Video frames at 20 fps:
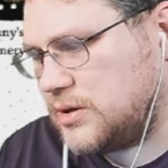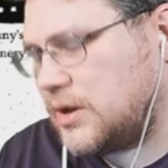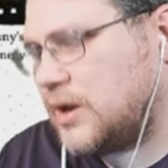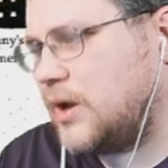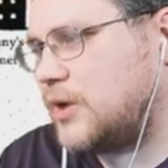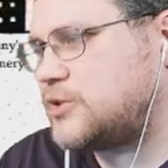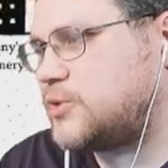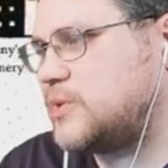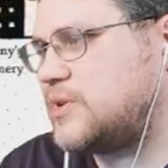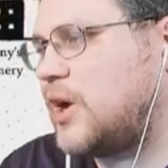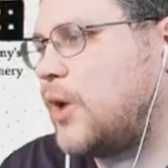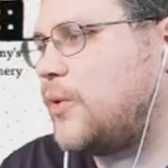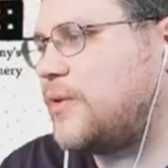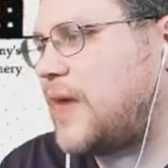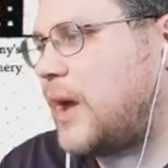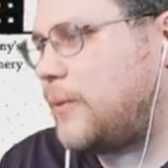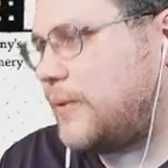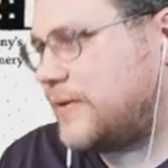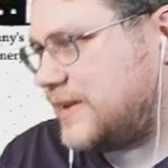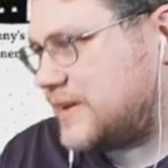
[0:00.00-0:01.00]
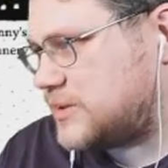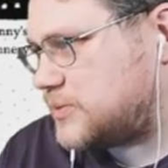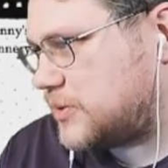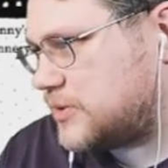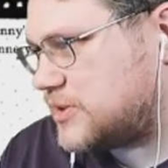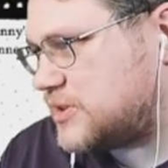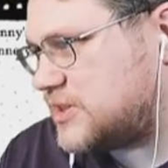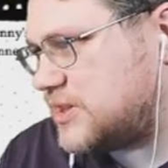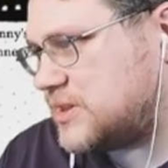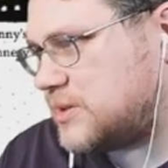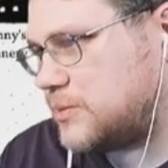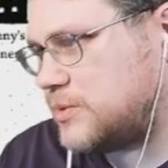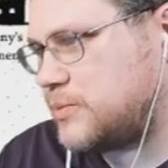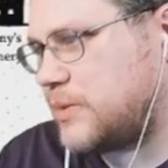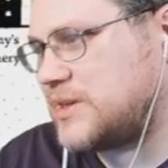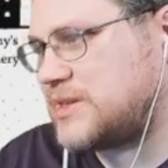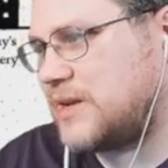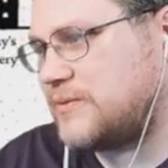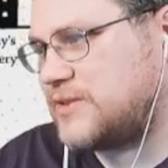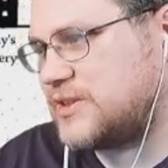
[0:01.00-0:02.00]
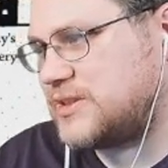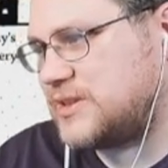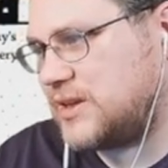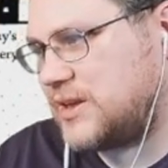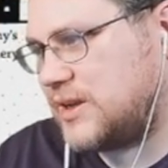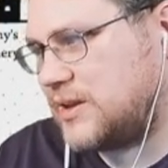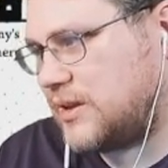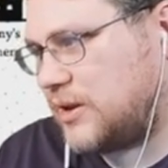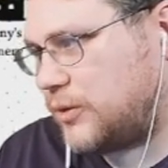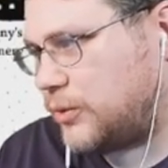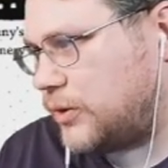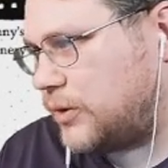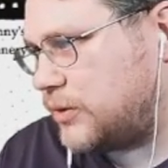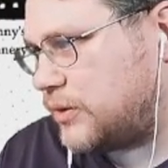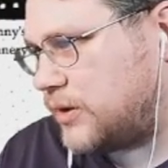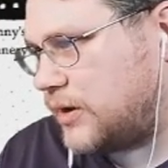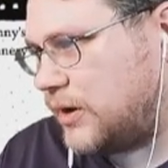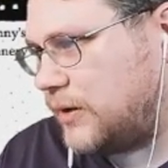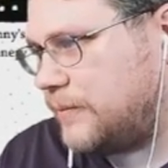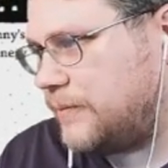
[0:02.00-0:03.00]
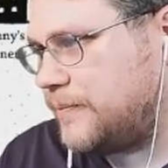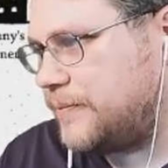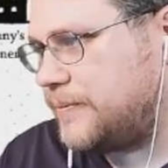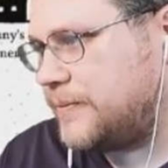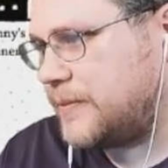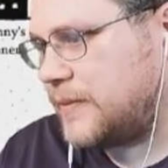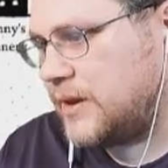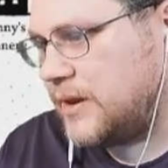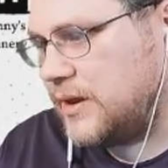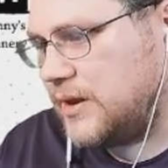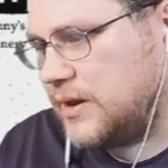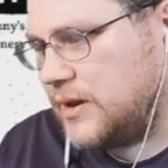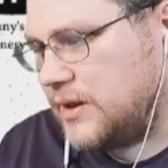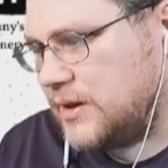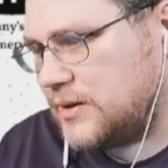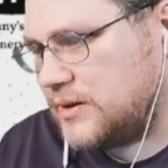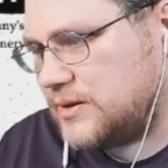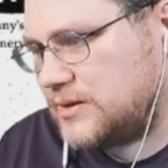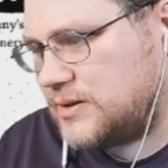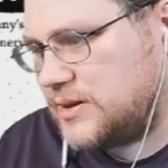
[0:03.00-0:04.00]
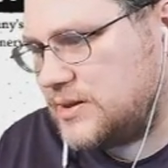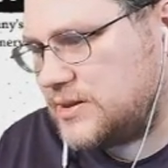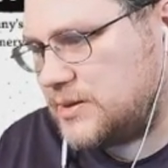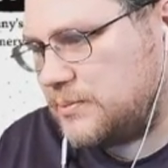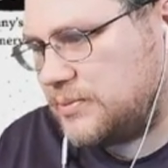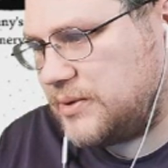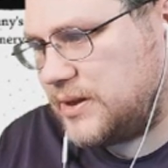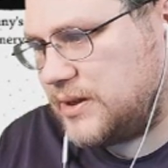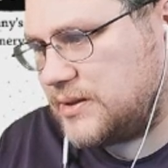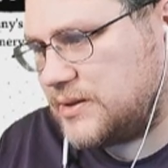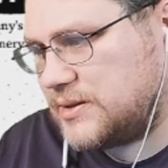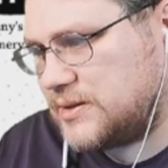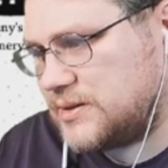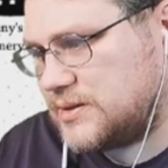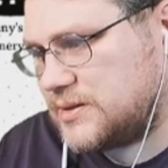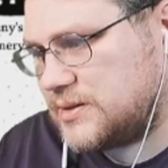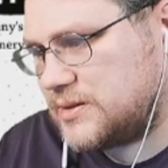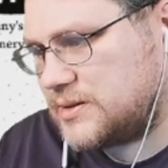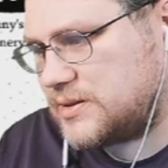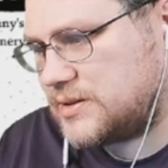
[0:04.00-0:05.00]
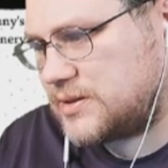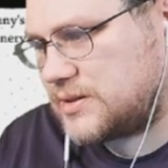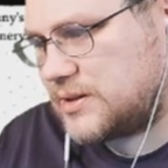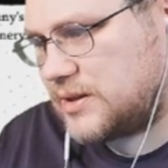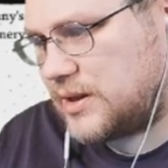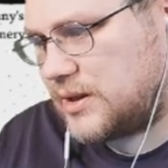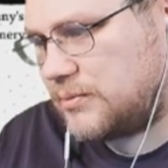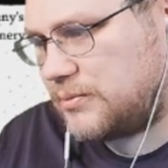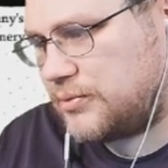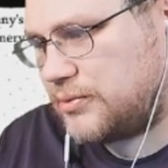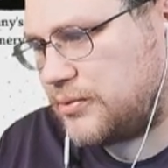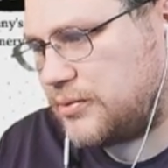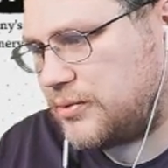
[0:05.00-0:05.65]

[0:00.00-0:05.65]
Oh, so we know what that one is. We've got the sticky. So we must have the sticky note. Okay. Discipline slip.